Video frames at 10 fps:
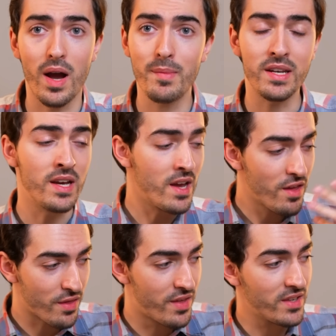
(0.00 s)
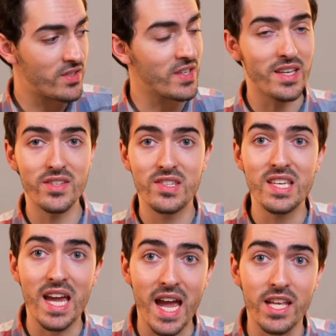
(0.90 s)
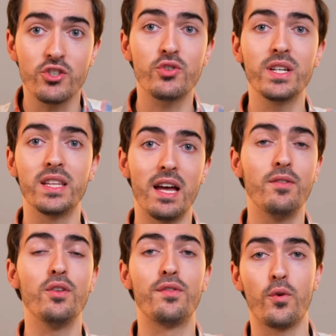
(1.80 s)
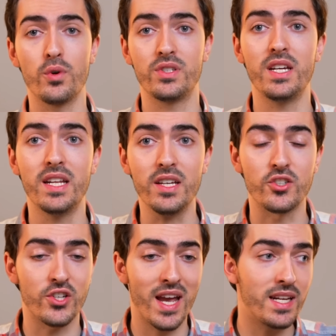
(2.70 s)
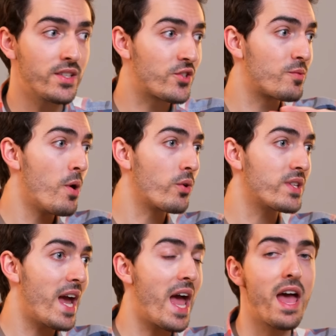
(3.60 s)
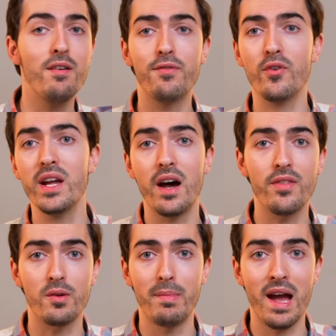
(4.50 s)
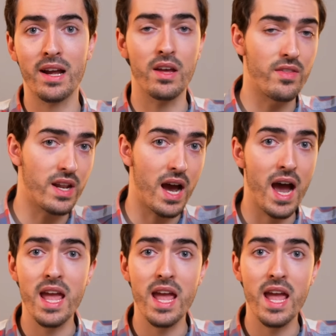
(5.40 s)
I mean, this is the entry level 14 inch, and it smoked every other Mac that I